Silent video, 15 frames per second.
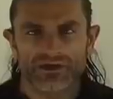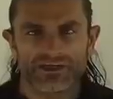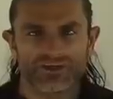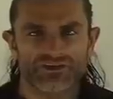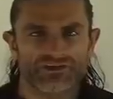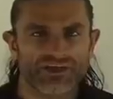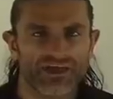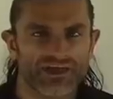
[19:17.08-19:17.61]

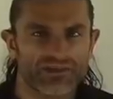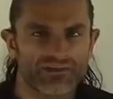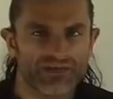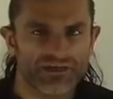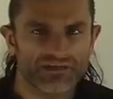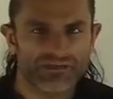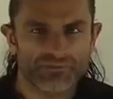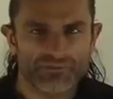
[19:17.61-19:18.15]
Each day
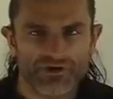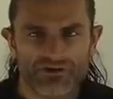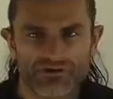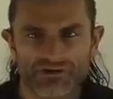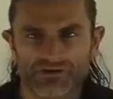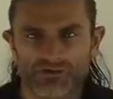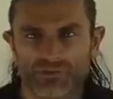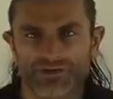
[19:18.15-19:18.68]
the
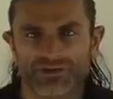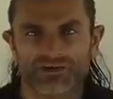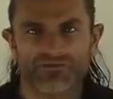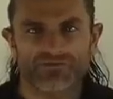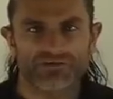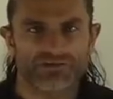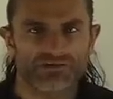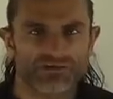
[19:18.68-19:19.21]
experience will be
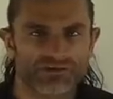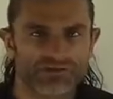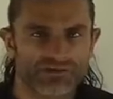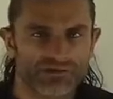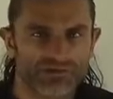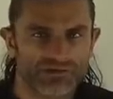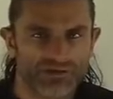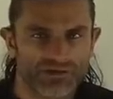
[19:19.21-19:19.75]
different.
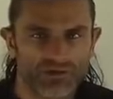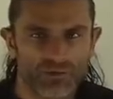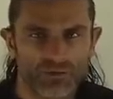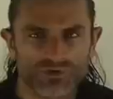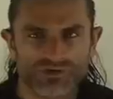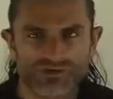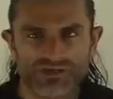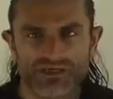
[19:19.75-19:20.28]
You
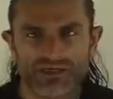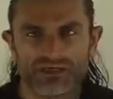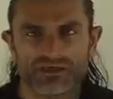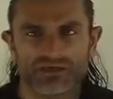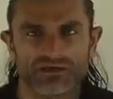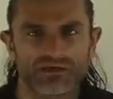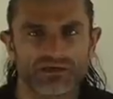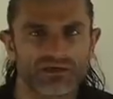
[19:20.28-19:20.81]
will see,
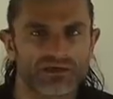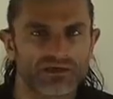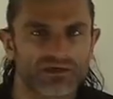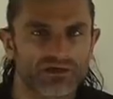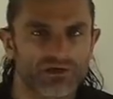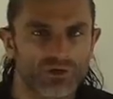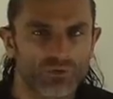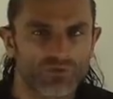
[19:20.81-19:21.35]

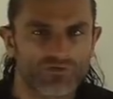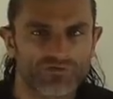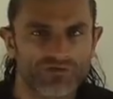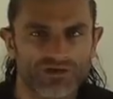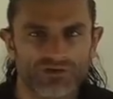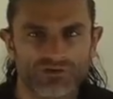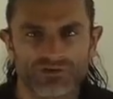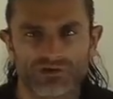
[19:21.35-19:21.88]
you will
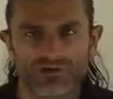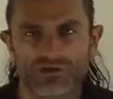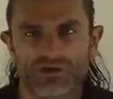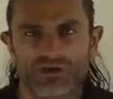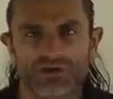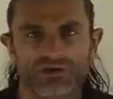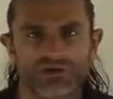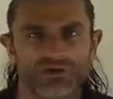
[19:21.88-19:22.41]
feel,
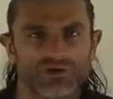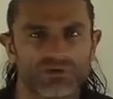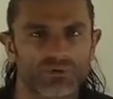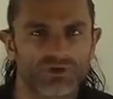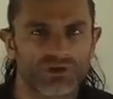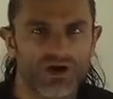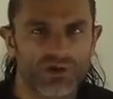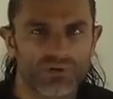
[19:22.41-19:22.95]
you
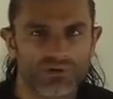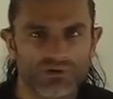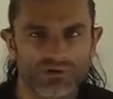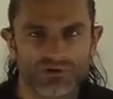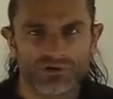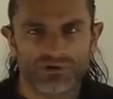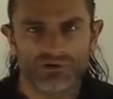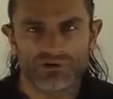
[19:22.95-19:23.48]
will know.
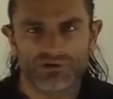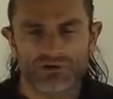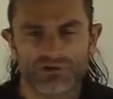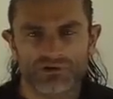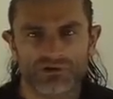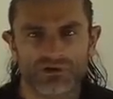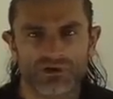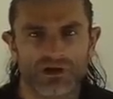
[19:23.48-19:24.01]

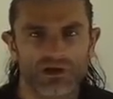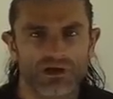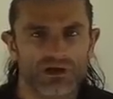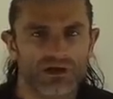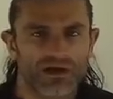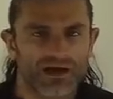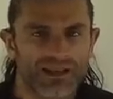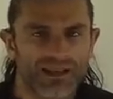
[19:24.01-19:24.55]

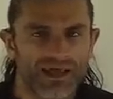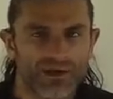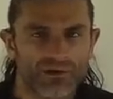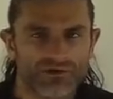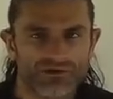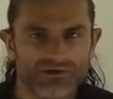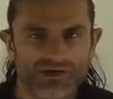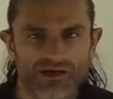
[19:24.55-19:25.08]
Allow
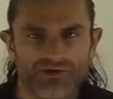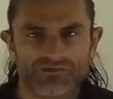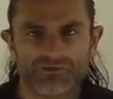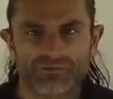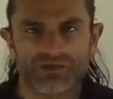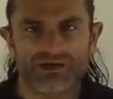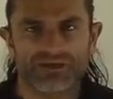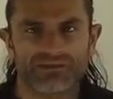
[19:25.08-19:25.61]
yourself
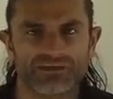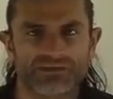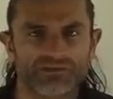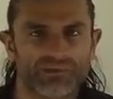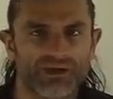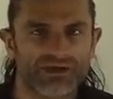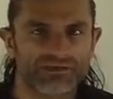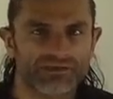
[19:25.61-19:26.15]
to be in this
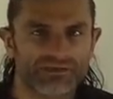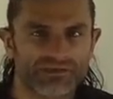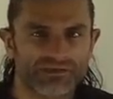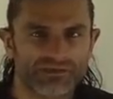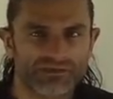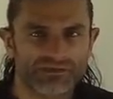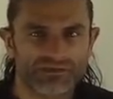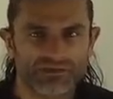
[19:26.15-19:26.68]

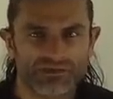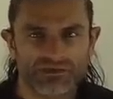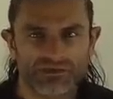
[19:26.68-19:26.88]
space